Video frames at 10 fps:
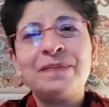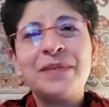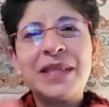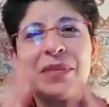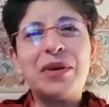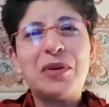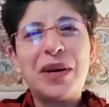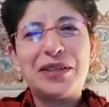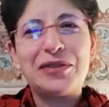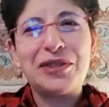But let me go
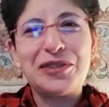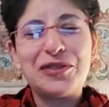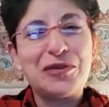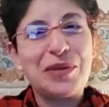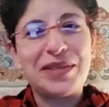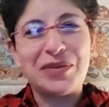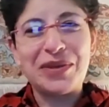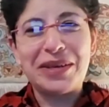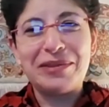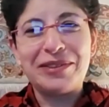back to Religions for Peace and
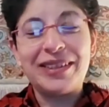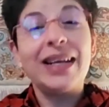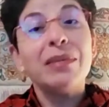what I'm learning.